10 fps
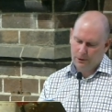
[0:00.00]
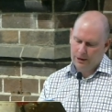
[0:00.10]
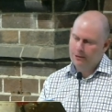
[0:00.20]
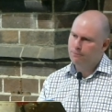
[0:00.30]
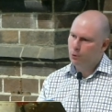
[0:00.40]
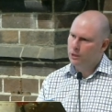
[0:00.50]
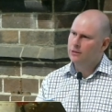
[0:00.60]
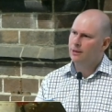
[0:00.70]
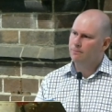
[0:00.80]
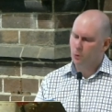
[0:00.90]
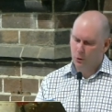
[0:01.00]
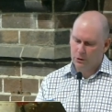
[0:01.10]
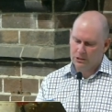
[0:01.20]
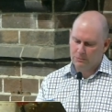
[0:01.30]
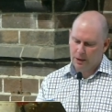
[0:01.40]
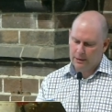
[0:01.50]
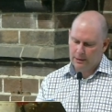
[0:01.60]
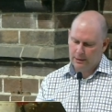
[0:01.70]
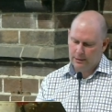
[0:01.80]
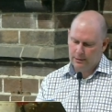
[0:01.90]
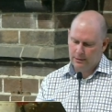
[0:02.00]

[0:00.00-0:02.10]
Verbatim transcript: And the point that Paul is making